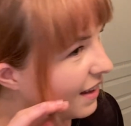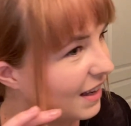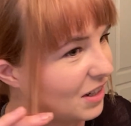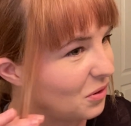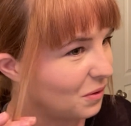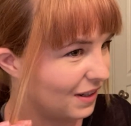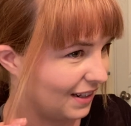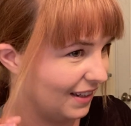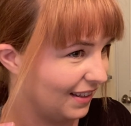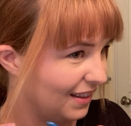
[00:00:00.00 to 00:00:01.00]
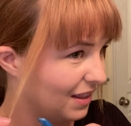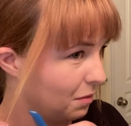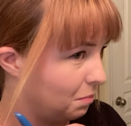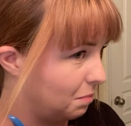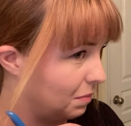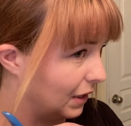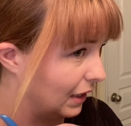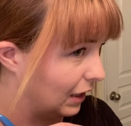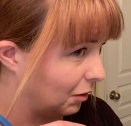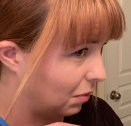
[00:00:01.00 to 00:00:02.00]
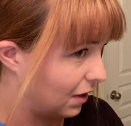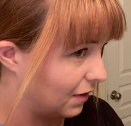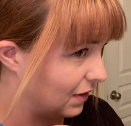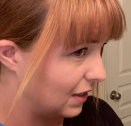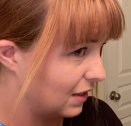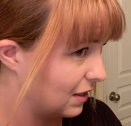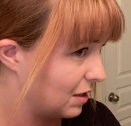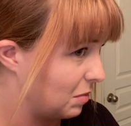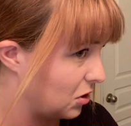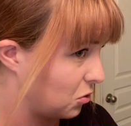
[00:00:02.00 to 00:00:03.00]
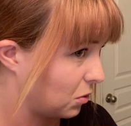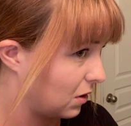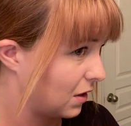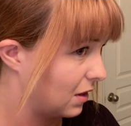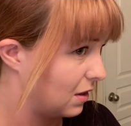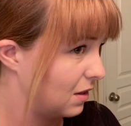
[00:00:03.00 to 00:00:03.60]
And you want the beginning part of it to be shorter